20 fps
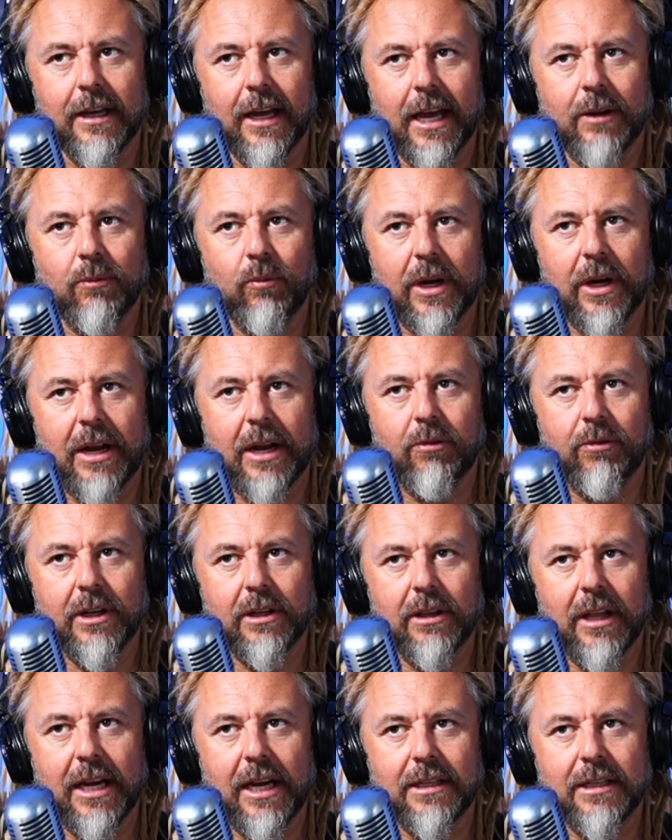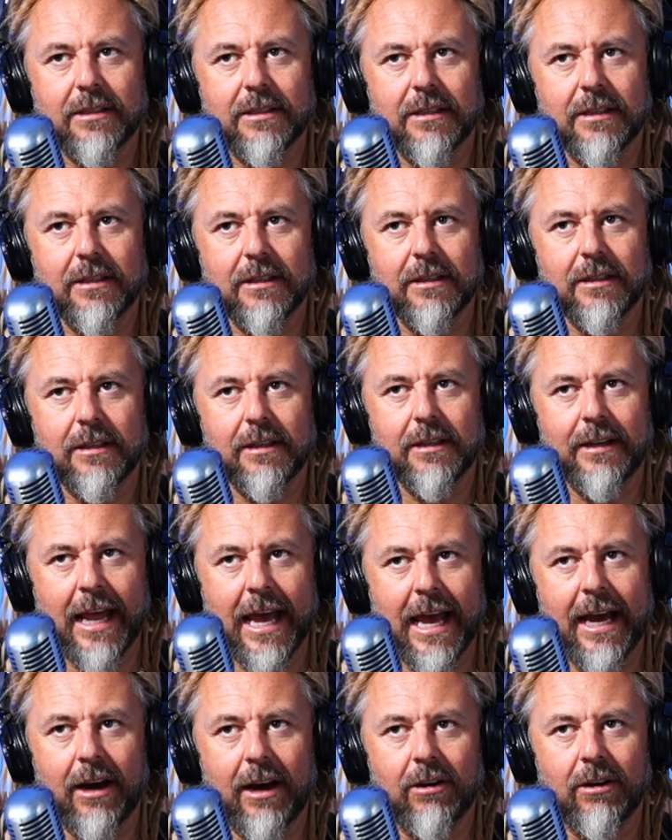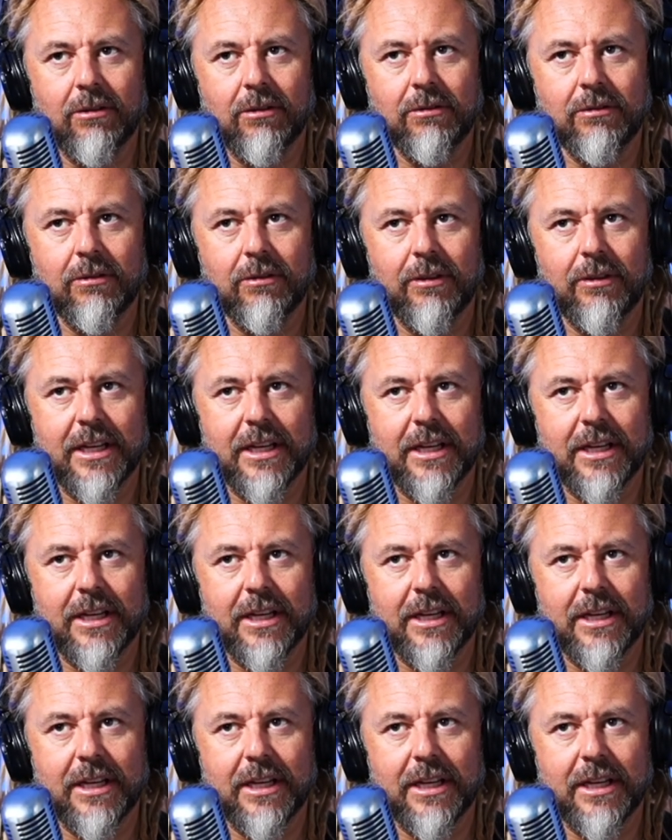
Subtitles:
And what I realized now